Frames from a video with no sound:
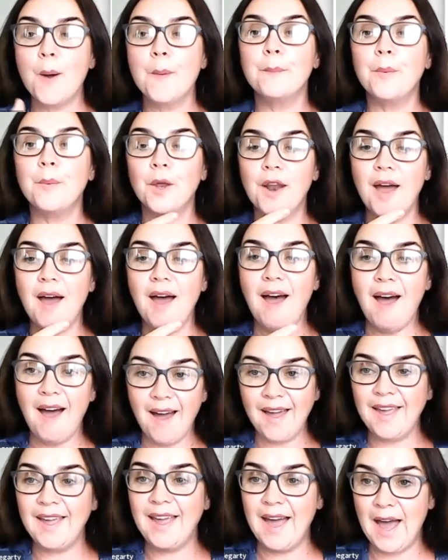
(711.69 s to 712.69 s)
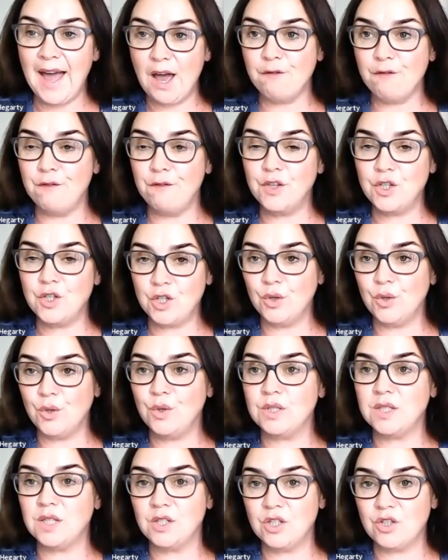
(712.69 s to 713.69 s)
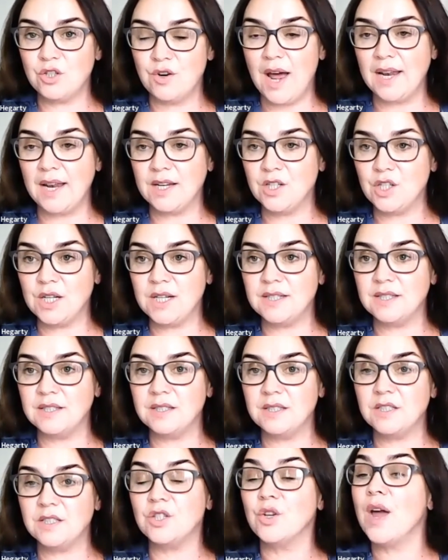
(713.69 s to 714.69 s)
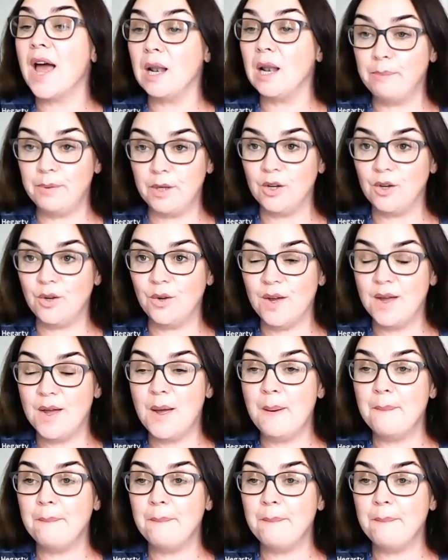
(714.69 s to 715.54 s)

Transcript: but I have the tools and strategies to help you,